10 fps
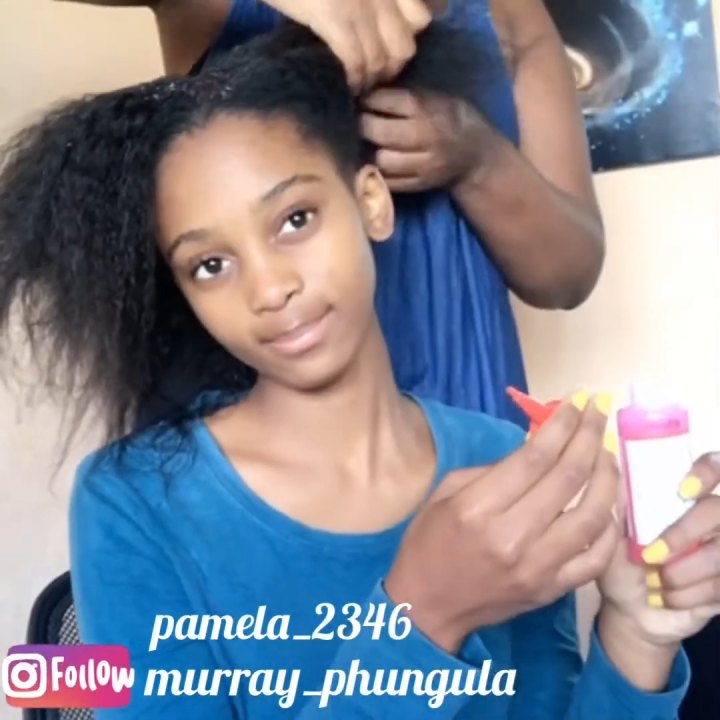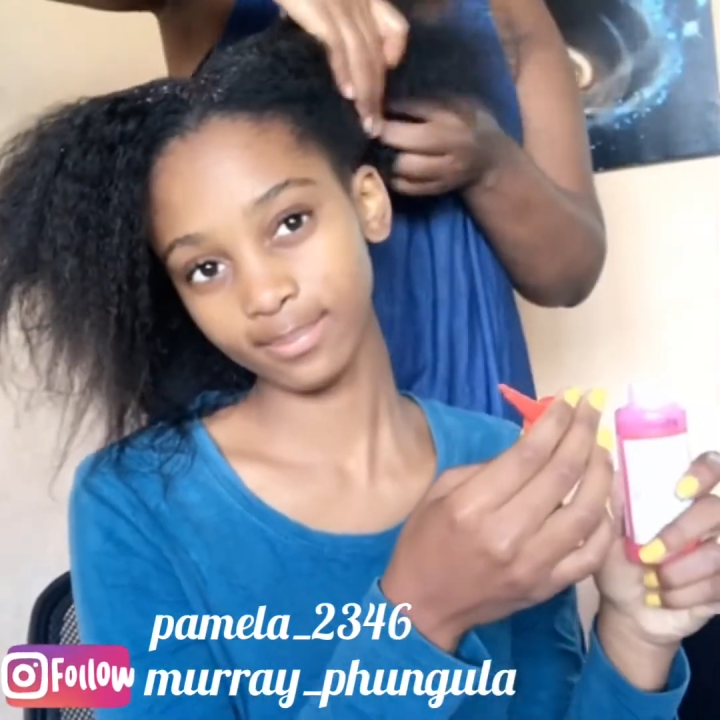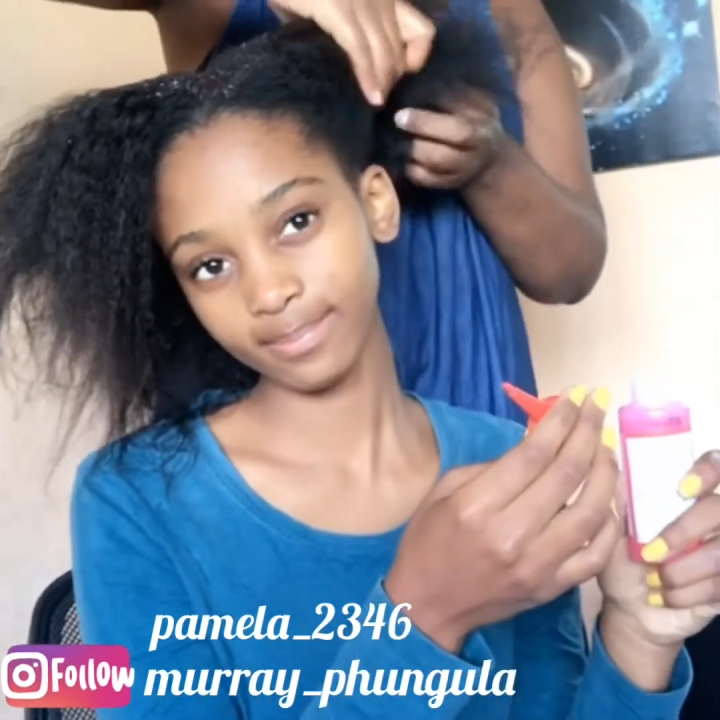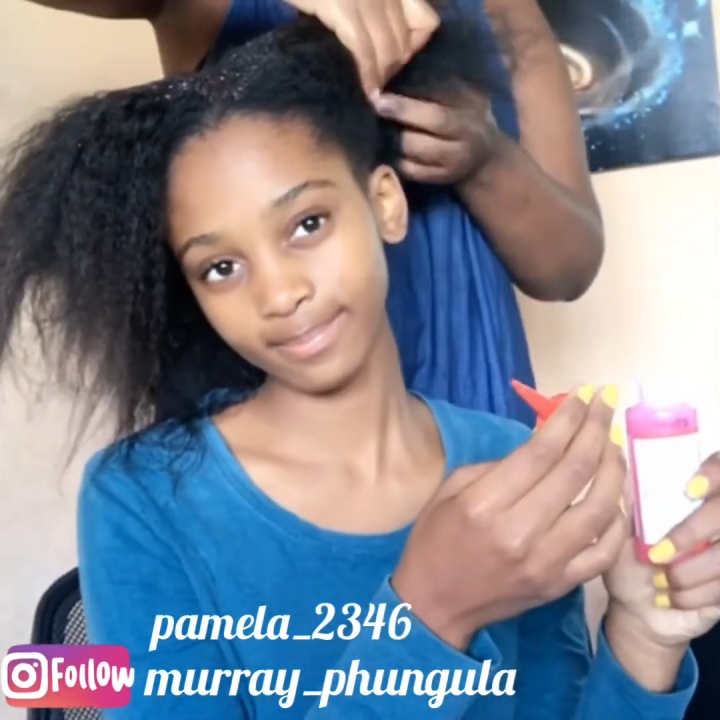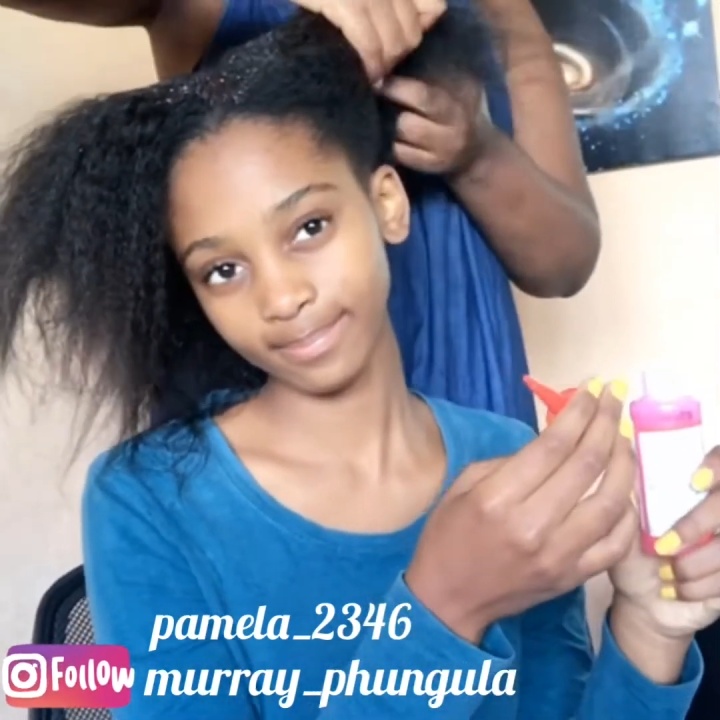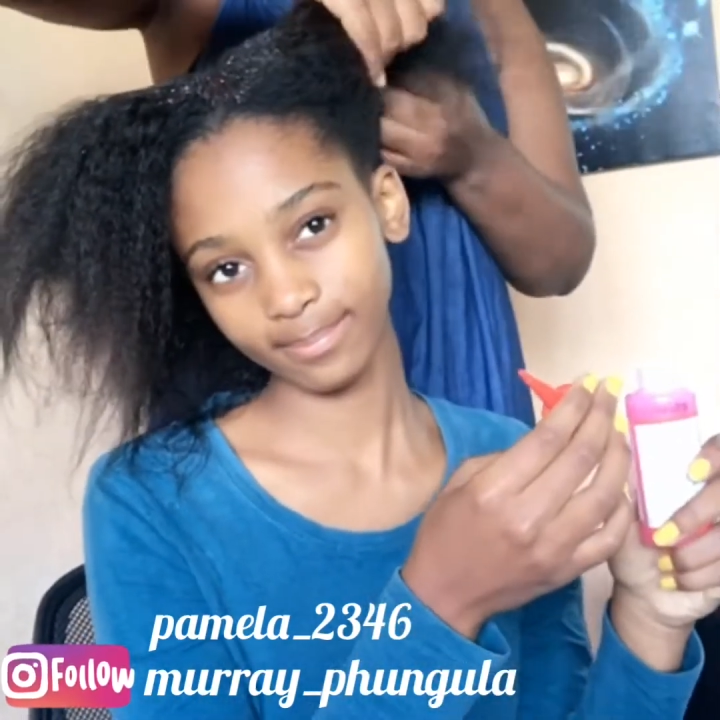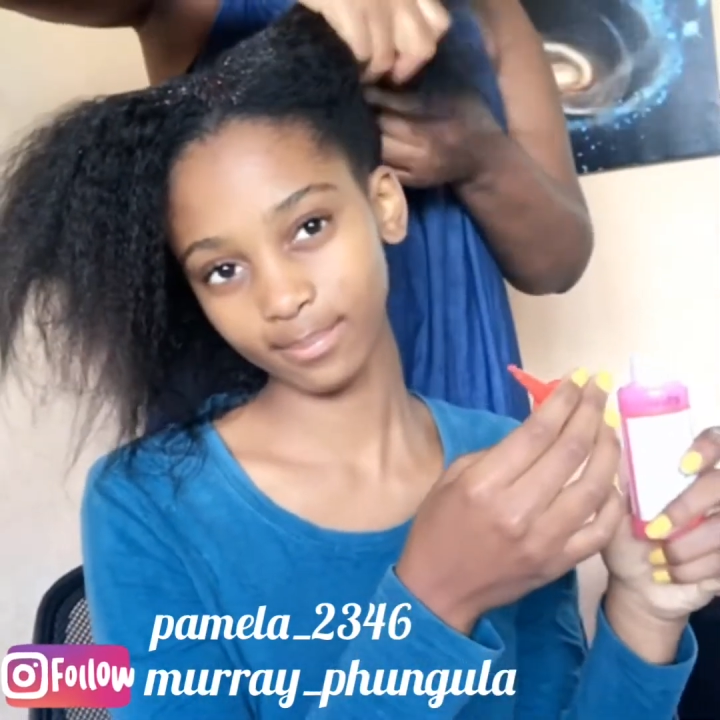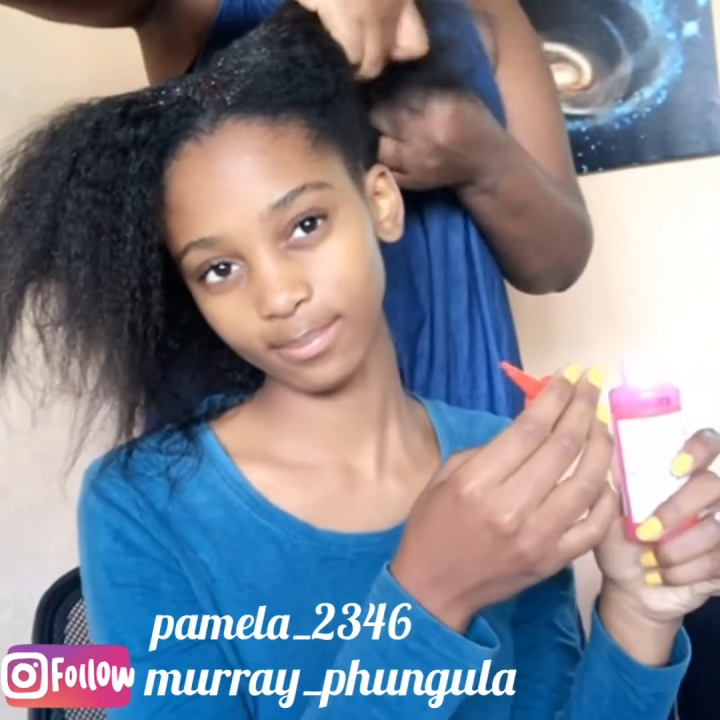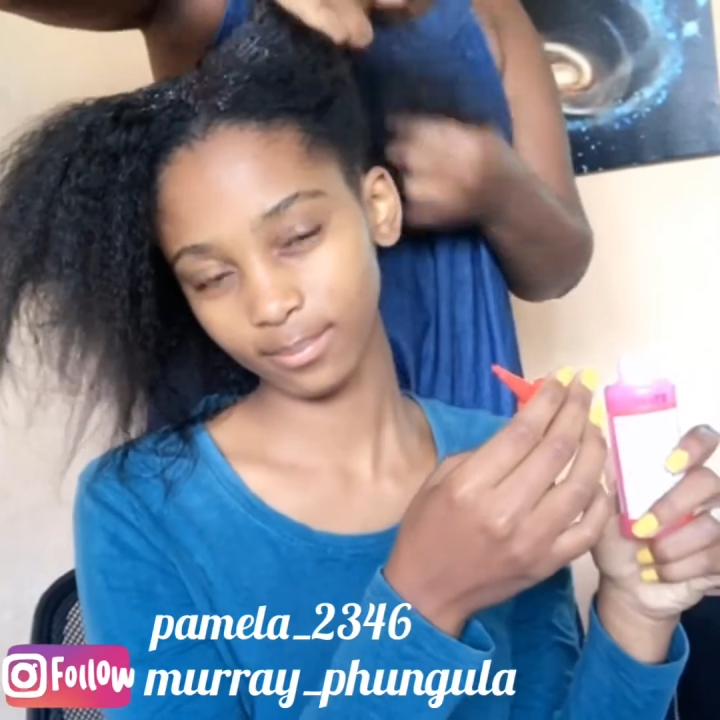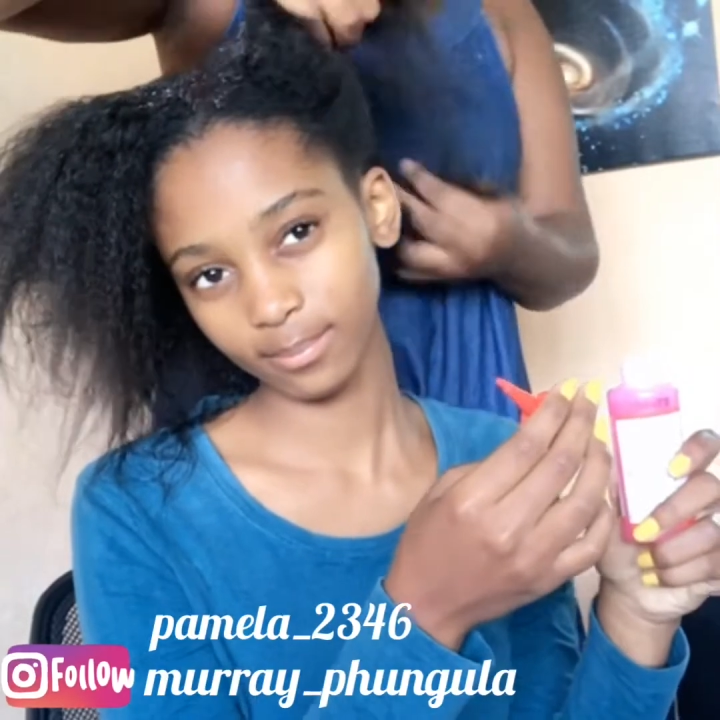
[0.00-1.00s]

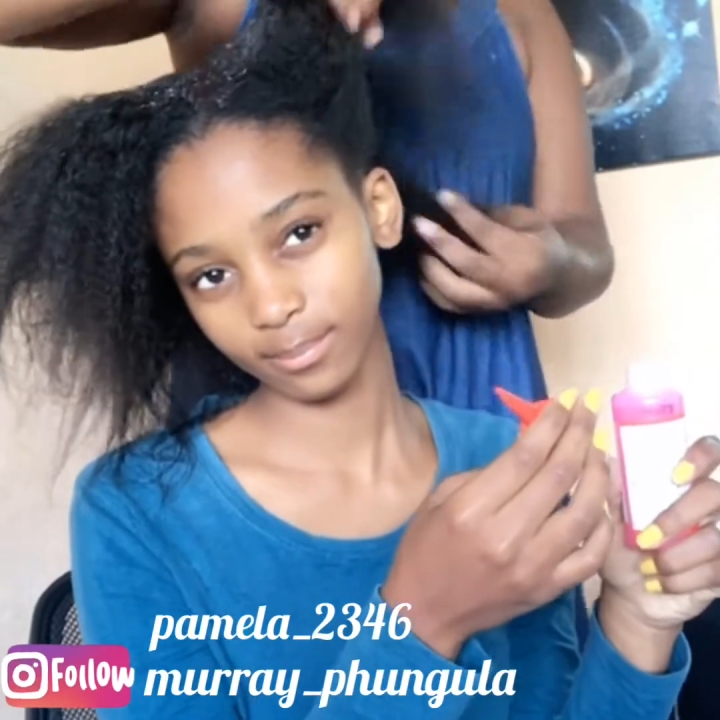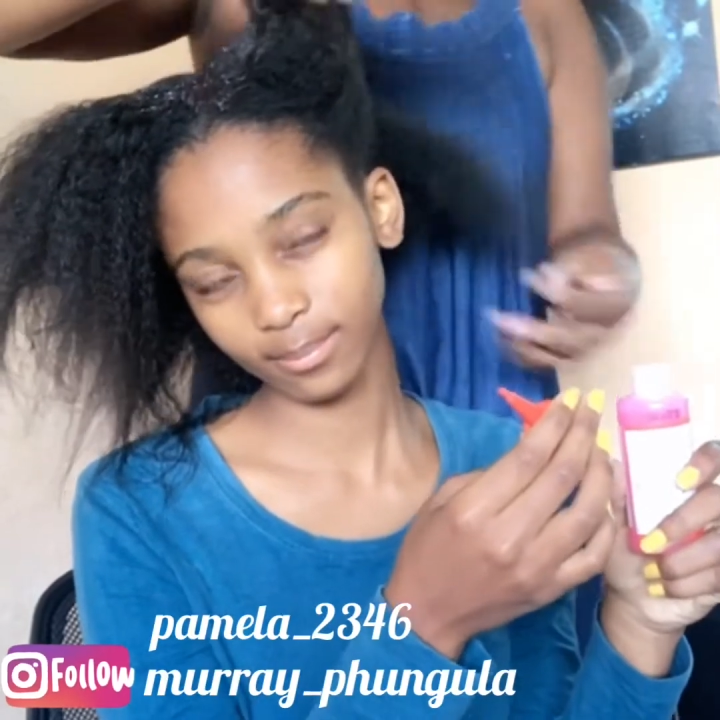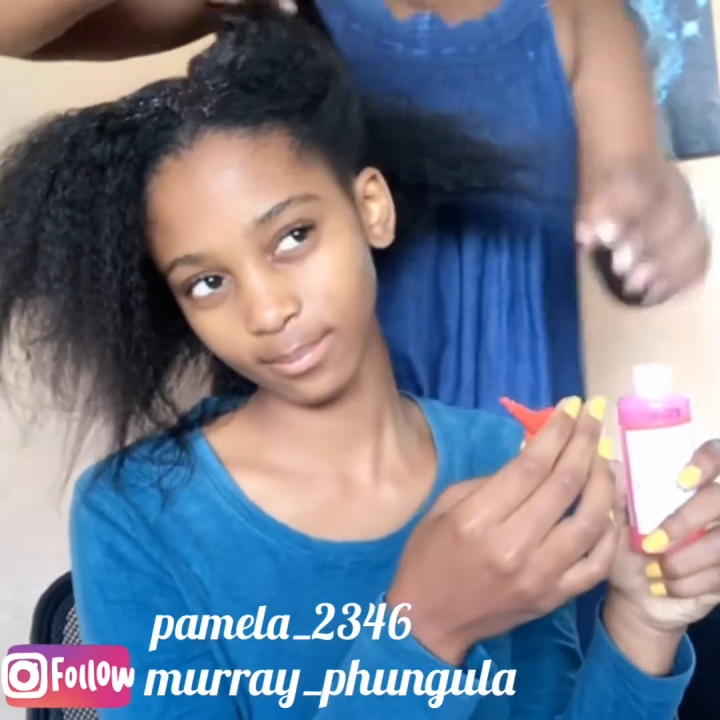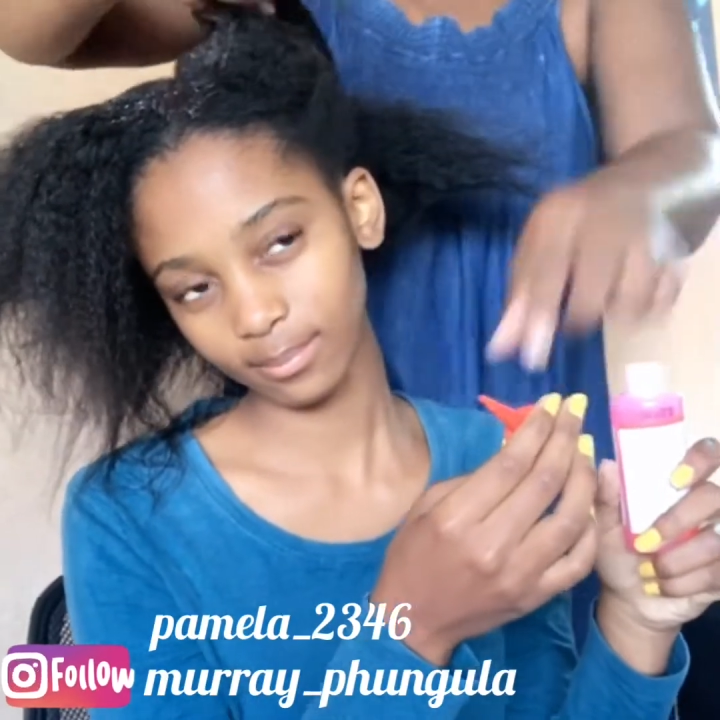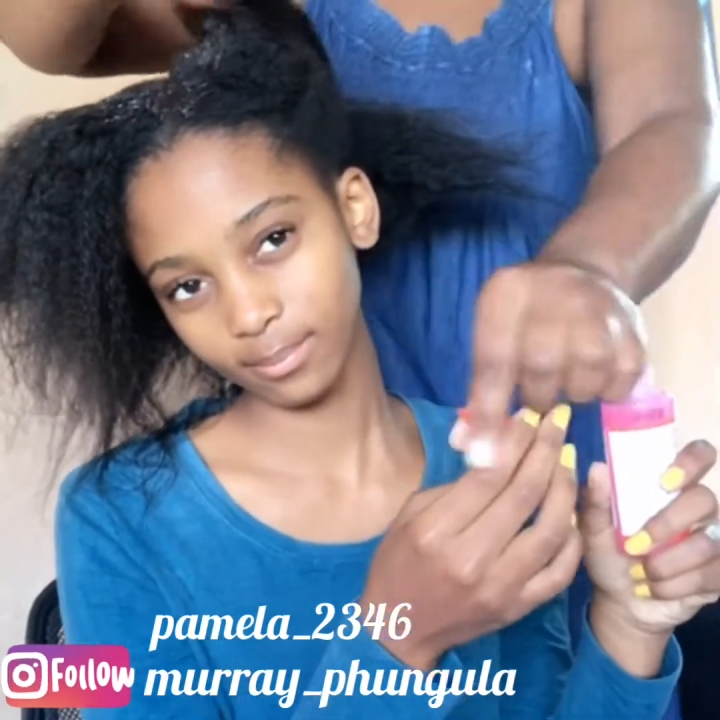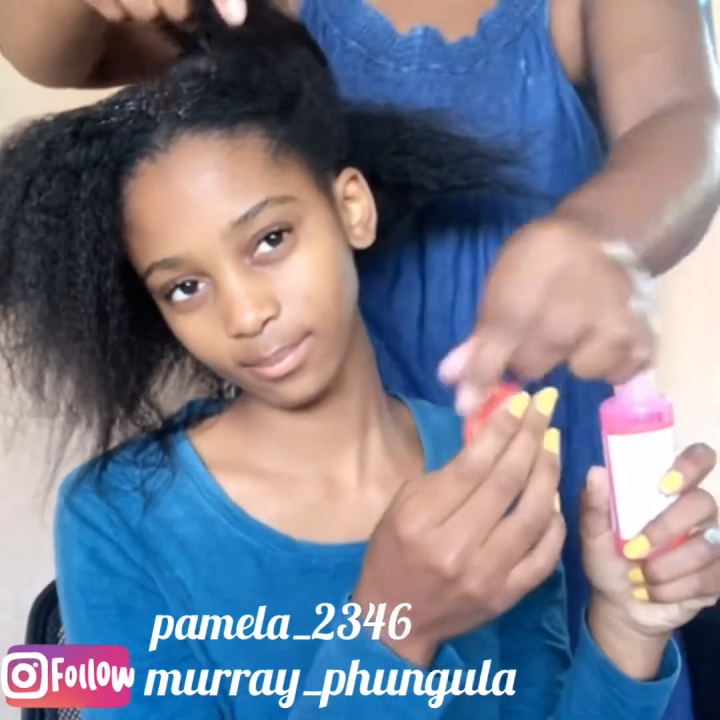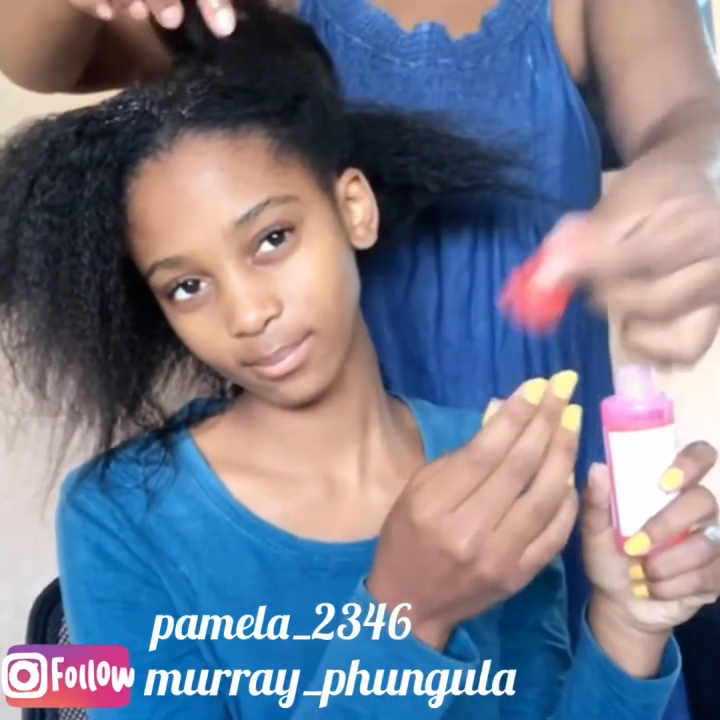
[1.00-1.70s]
beautiful hair,